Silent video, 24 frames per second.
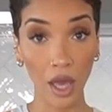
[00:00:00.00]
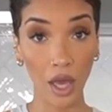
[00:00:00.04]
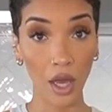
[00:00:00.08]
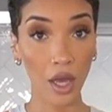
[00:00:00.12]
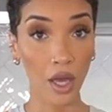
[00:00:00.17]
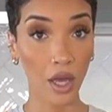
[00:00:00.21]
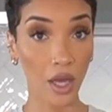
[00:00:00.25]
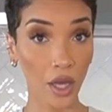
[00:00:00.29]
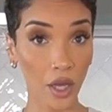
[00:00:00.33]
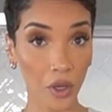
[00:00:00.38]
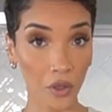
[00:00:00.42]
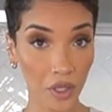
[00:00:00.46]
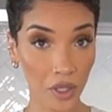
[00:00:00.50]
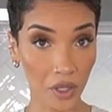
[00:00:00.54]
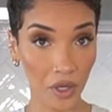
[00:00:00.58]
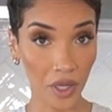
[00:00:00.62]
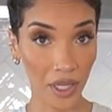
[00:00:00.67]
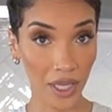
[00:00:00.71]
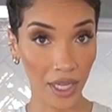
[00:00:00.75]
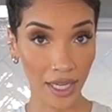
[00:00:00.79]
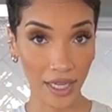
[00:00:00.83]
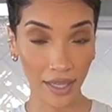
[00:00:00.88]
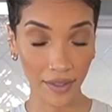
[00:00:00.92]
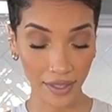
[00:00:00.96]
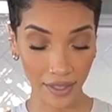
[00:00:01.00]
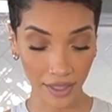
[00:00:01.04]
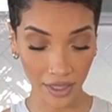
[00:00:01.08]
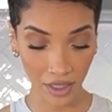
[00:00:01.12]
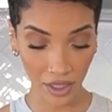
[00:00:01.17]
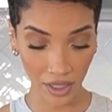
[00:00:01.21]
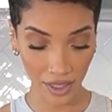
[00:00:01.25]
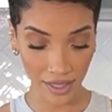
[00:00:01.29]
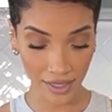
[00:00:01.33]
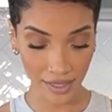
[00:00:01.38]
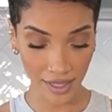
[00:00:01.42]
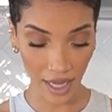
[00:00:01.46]
after they had cooled down a
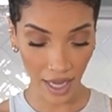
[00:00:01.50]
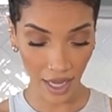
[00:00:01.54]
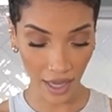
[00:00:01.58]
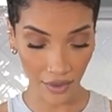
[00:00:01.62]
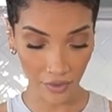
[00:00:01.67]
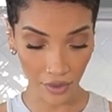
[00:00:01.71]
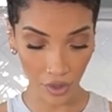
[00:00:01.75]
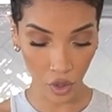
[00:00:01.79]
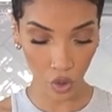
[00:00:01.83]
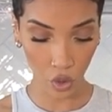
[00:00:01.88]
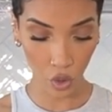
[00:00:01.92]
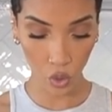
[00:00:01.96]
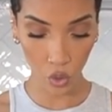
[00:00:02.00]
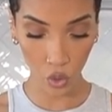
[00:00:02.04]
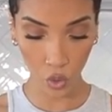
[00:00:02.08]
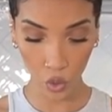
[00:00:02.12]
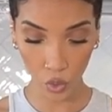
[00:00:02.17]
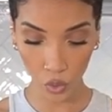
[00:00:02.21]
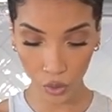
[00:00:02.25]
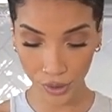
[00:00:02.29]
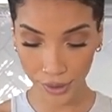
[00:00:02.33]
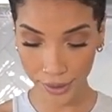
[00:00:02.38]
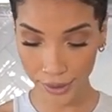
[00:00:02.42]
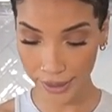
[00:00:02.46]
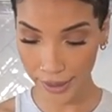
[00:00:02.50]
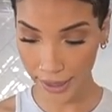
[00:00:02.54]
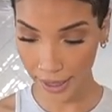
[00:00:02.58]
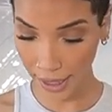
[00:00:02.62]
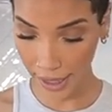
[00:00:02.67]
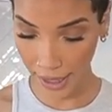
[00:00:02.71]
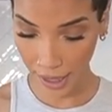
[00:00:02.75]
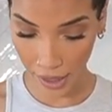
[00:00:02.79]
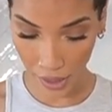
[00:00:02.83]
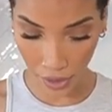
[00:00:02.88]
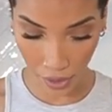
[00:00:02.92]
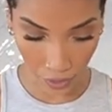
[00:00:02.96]
little bit, I wanted
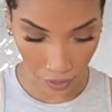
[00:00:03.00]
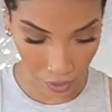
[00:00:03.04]
to like